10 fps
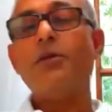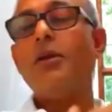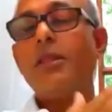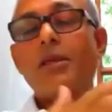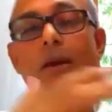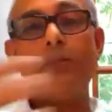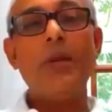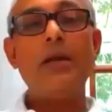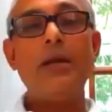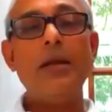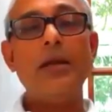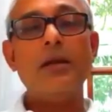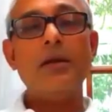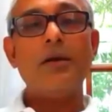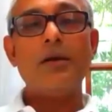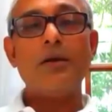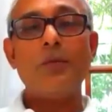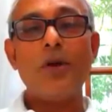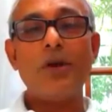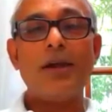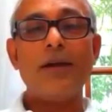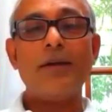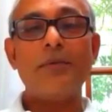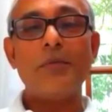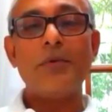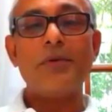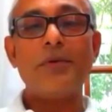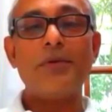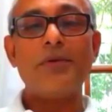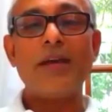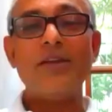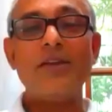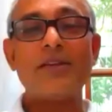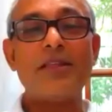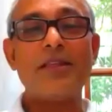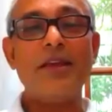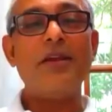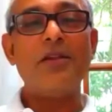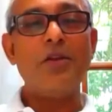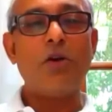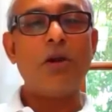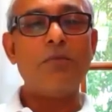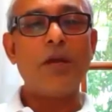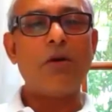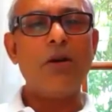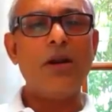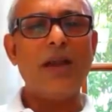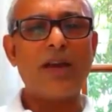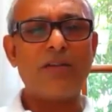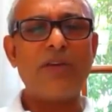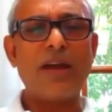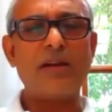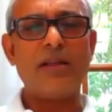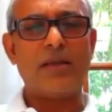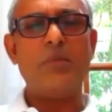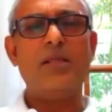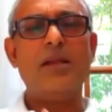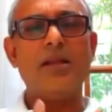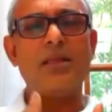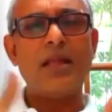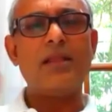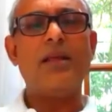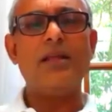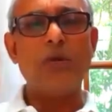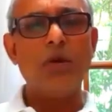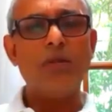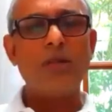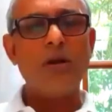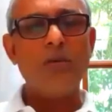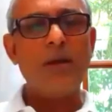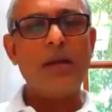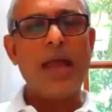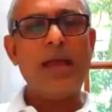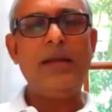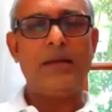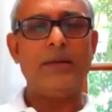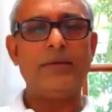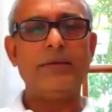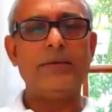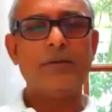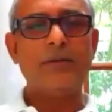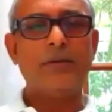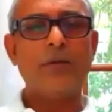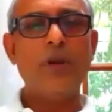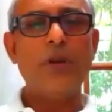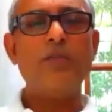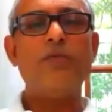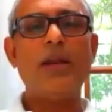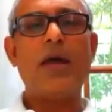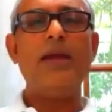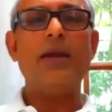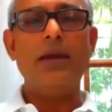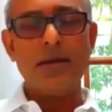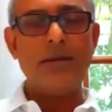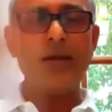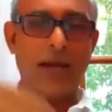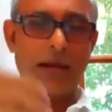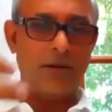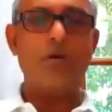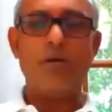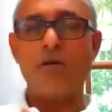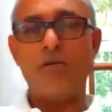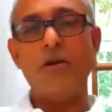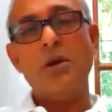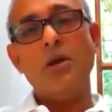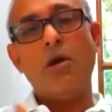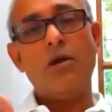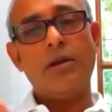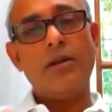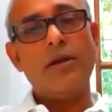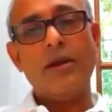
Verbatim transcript: It's completely uh, what uh, uh, Rajesh can say, in Europe they call it dark factories. I mean, there is nothing, no, not even light. Only when I entered, the light got on.